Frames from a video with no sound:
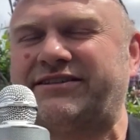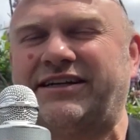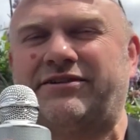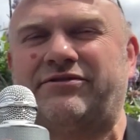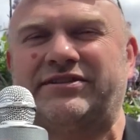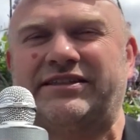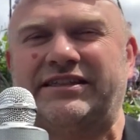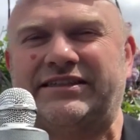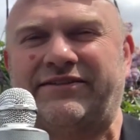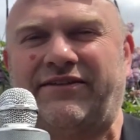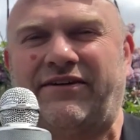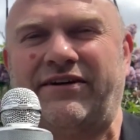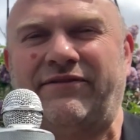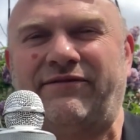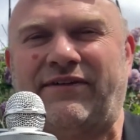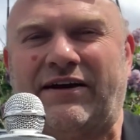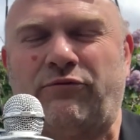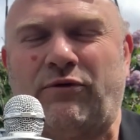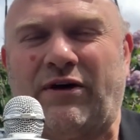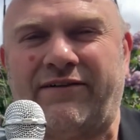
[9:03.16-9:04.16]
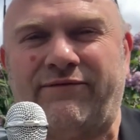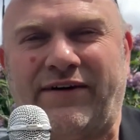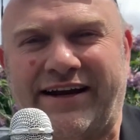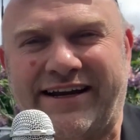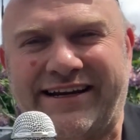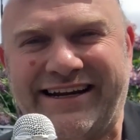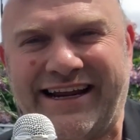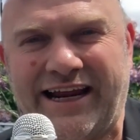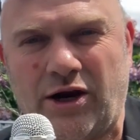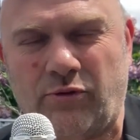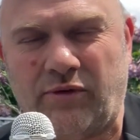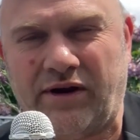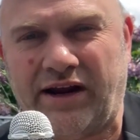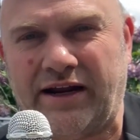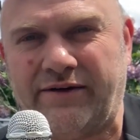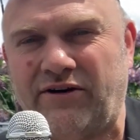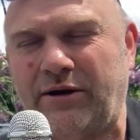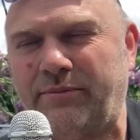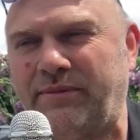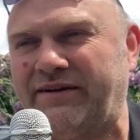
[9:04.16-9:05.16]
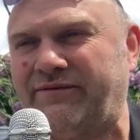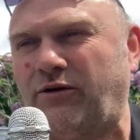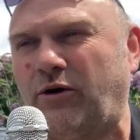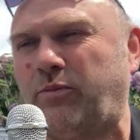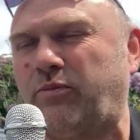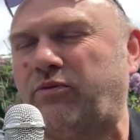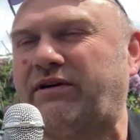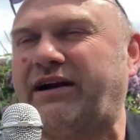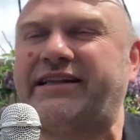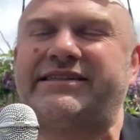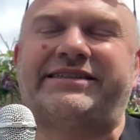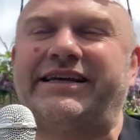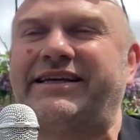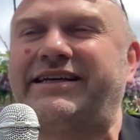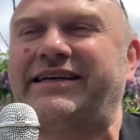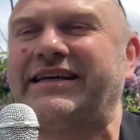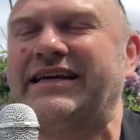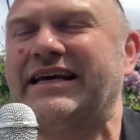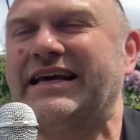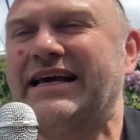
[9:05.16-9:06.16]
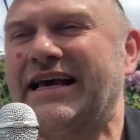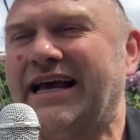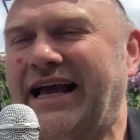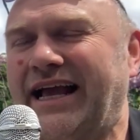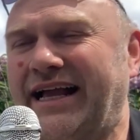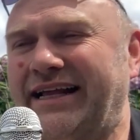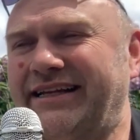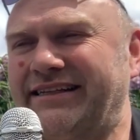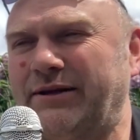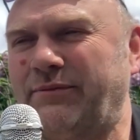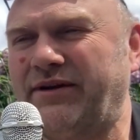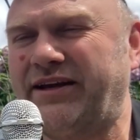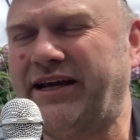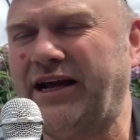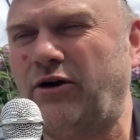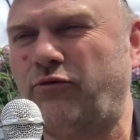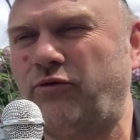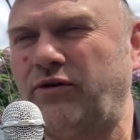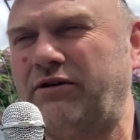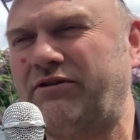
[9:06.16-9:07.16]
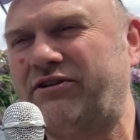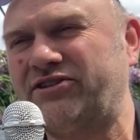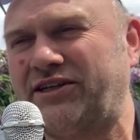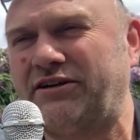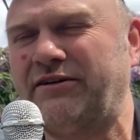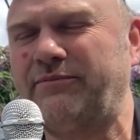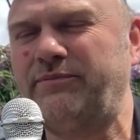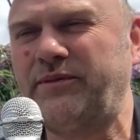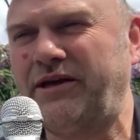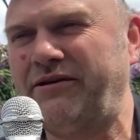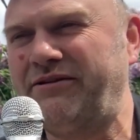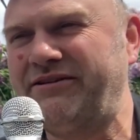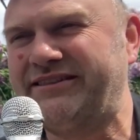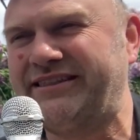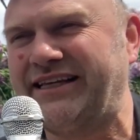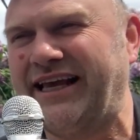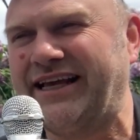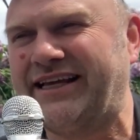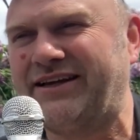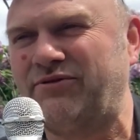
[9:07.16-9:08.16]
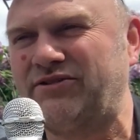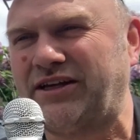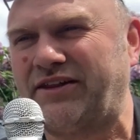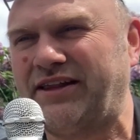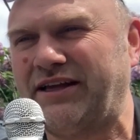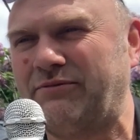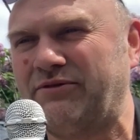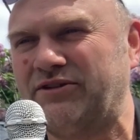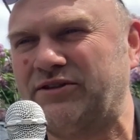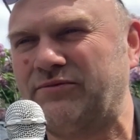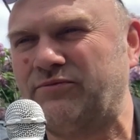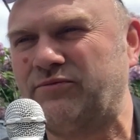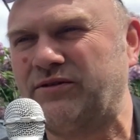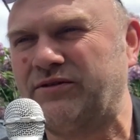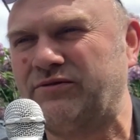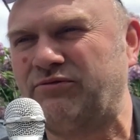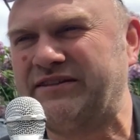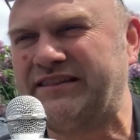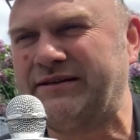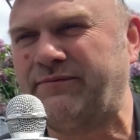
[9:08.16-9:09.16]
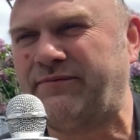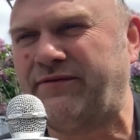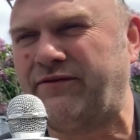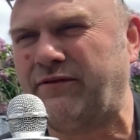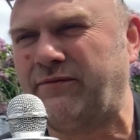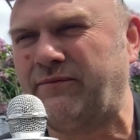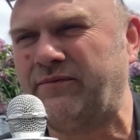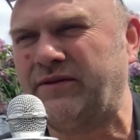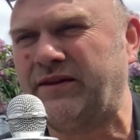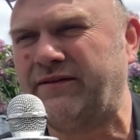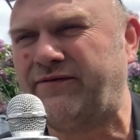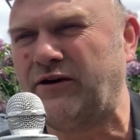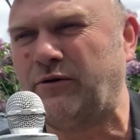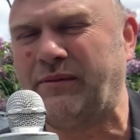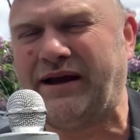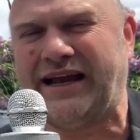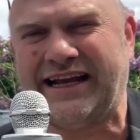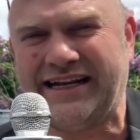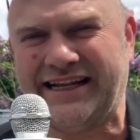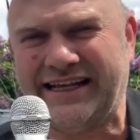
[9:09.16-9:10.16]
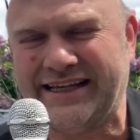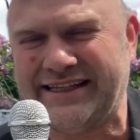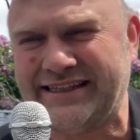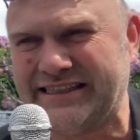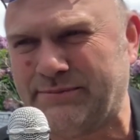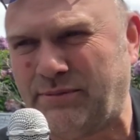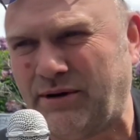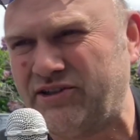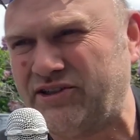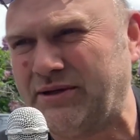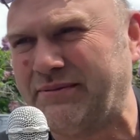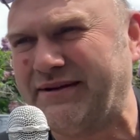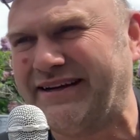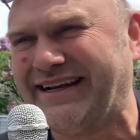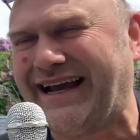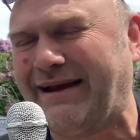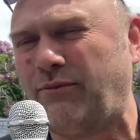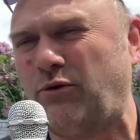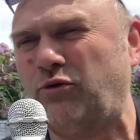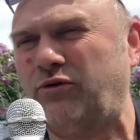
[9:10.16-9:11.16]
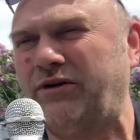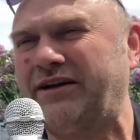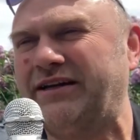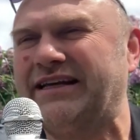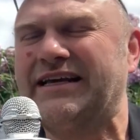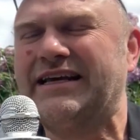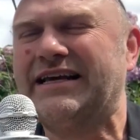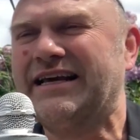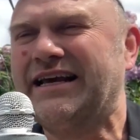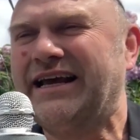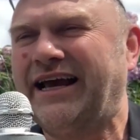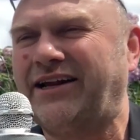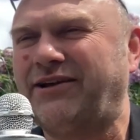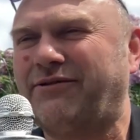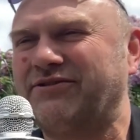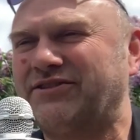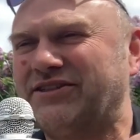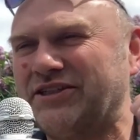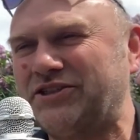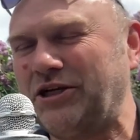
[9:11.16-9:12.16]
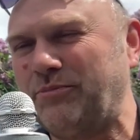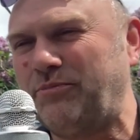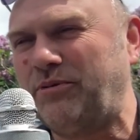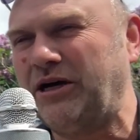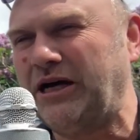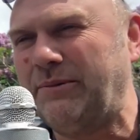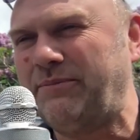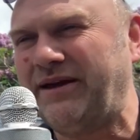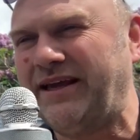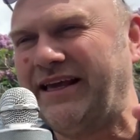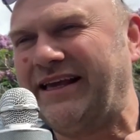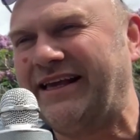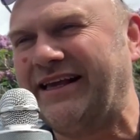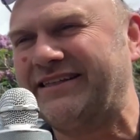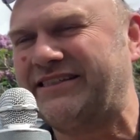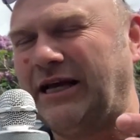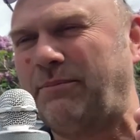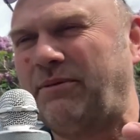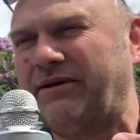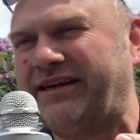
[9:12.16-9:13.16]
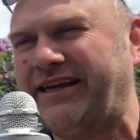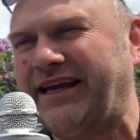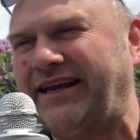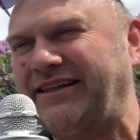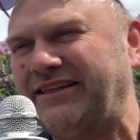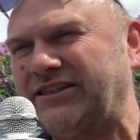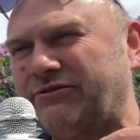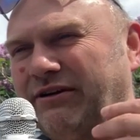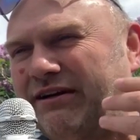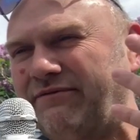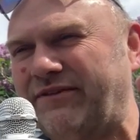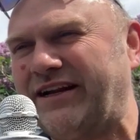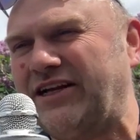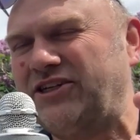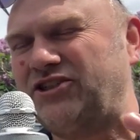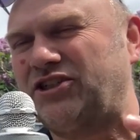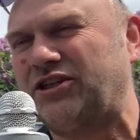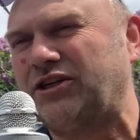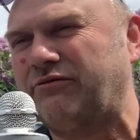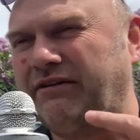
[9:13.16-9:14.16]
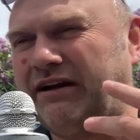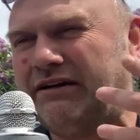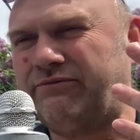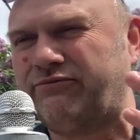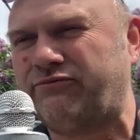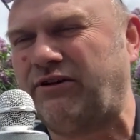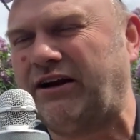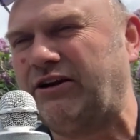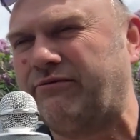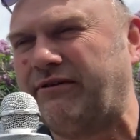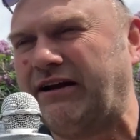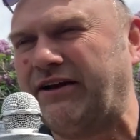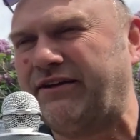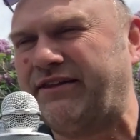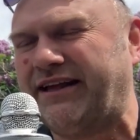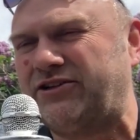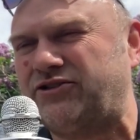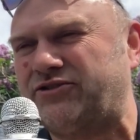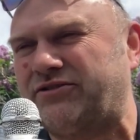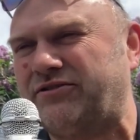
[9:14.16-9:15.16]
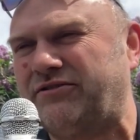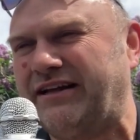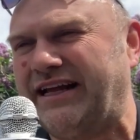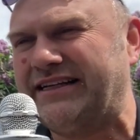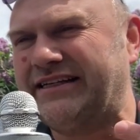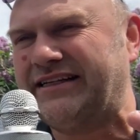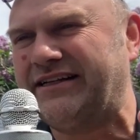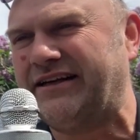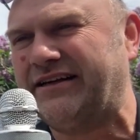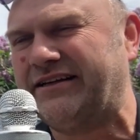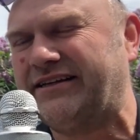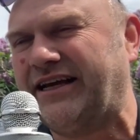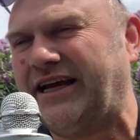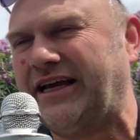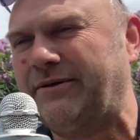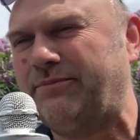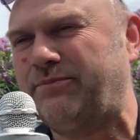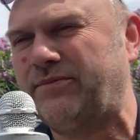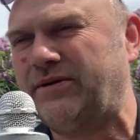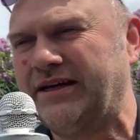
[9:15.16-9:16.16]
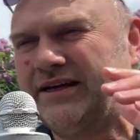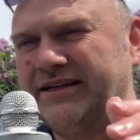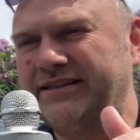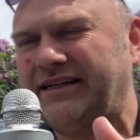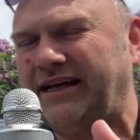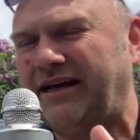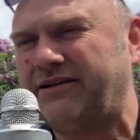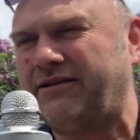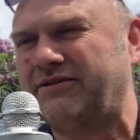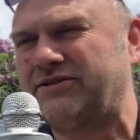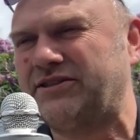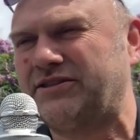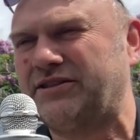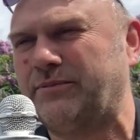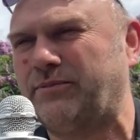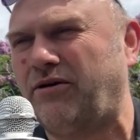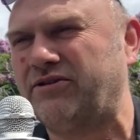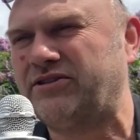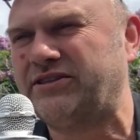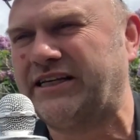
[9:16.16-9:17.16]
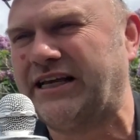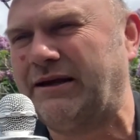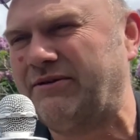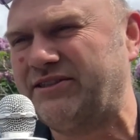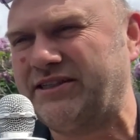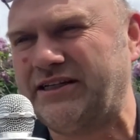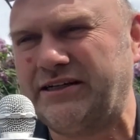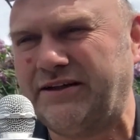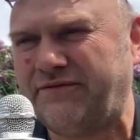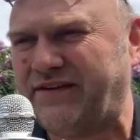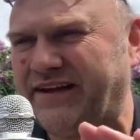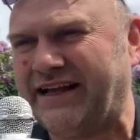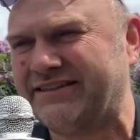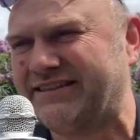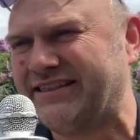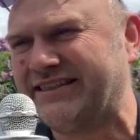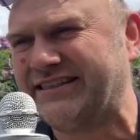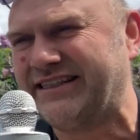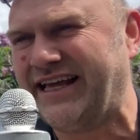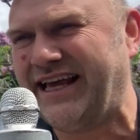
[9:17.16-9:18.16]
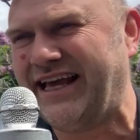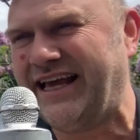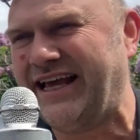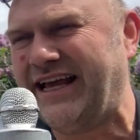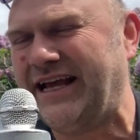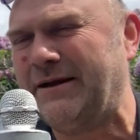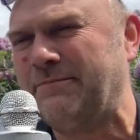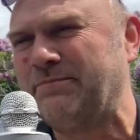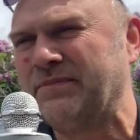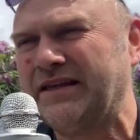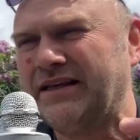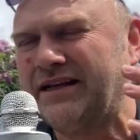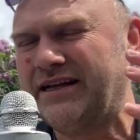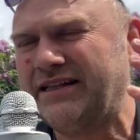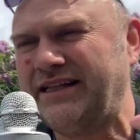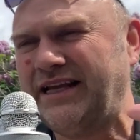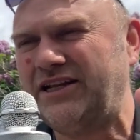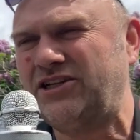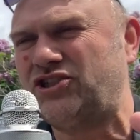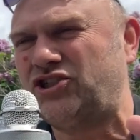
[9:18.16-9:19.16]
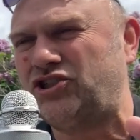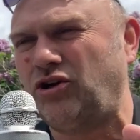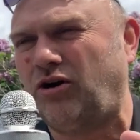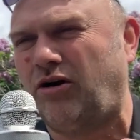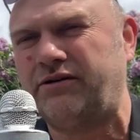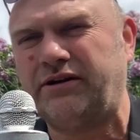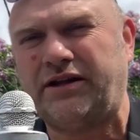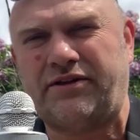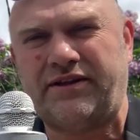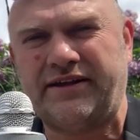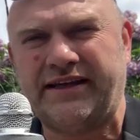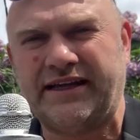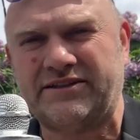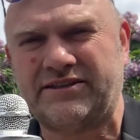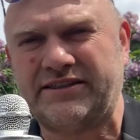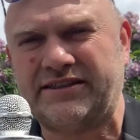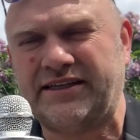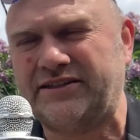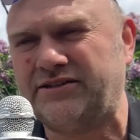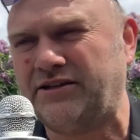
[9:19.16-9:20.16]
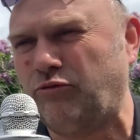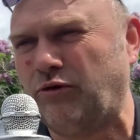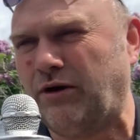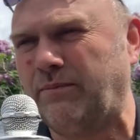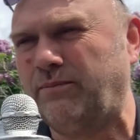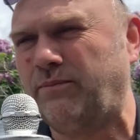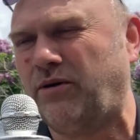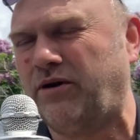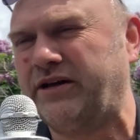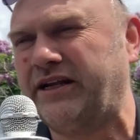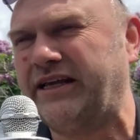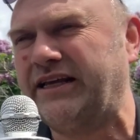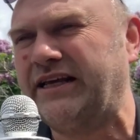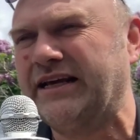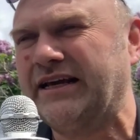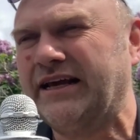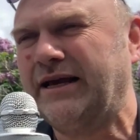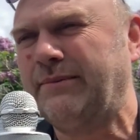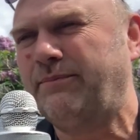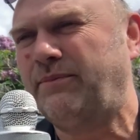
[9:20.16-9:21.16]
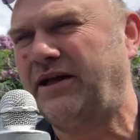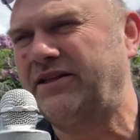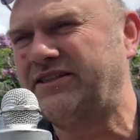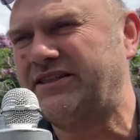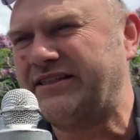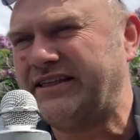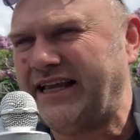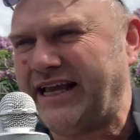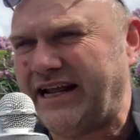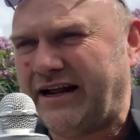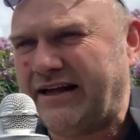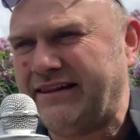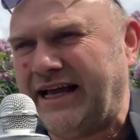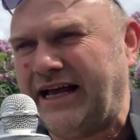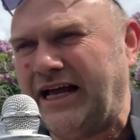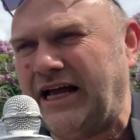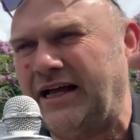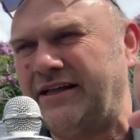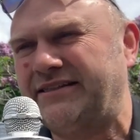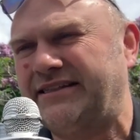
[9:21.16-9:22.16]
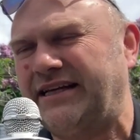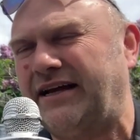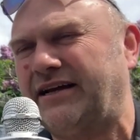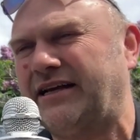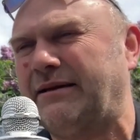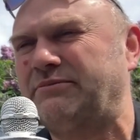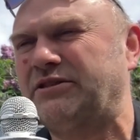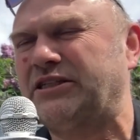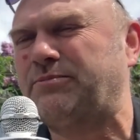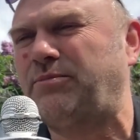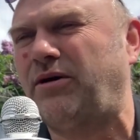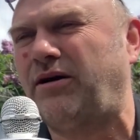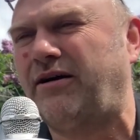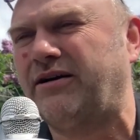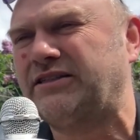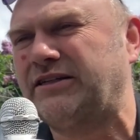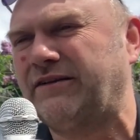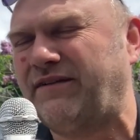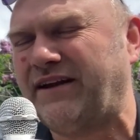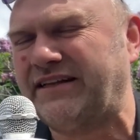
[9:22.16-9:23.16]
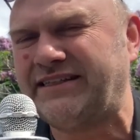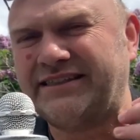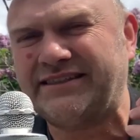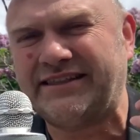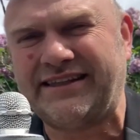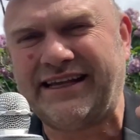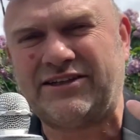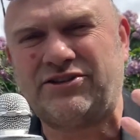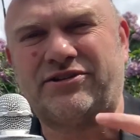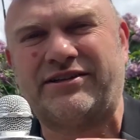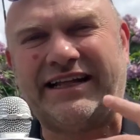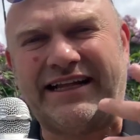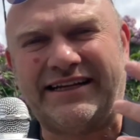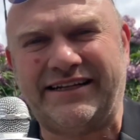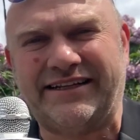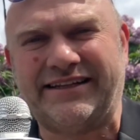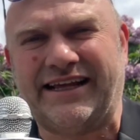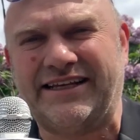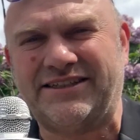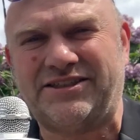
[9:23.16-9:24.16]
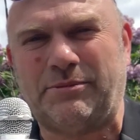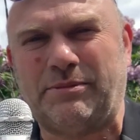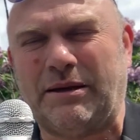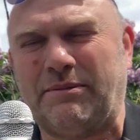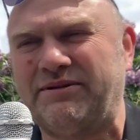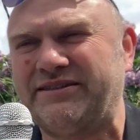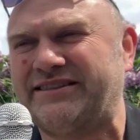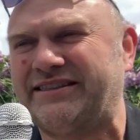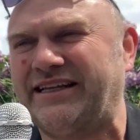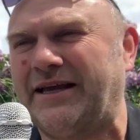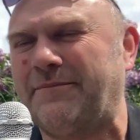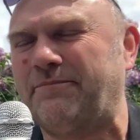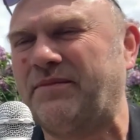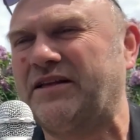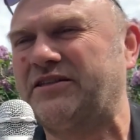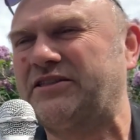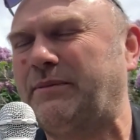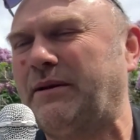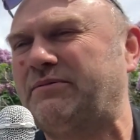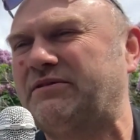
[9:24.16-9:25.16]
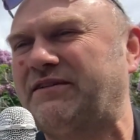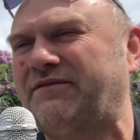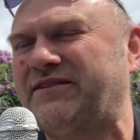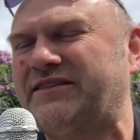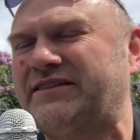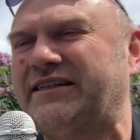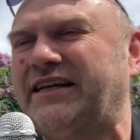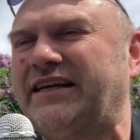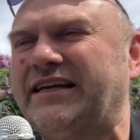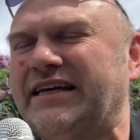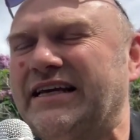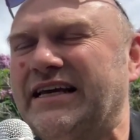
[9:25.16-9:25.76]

because this is a very Wagnerian, very bit of operatic ending. We get a real question of music, which I think was from the film Aliens by Jim Cameron, and of course it's superb. It gets up, okay, there's great relation, great theatrical ending, okay. Down goes to the box, okay, we see nothing else is there, clean shot, nothing else is there, there's only one body, punch to the air like that, and down comes Sparks. A fantastic theatrical ending there, superb, isn't it? Superb stuff, isn't it?